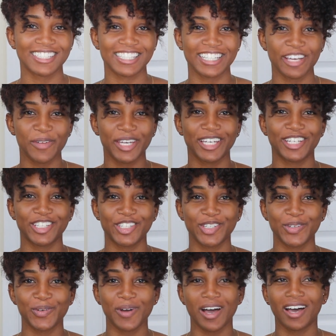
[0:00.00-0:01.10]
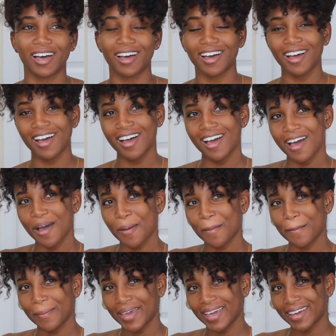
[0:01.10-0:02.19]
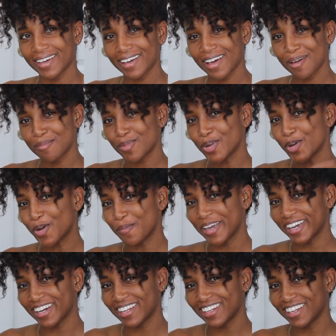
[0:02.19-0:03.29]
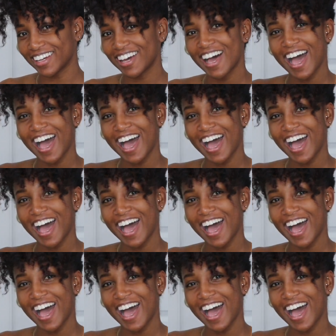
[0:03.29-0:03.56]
Today we can do a makeup, no makeup look.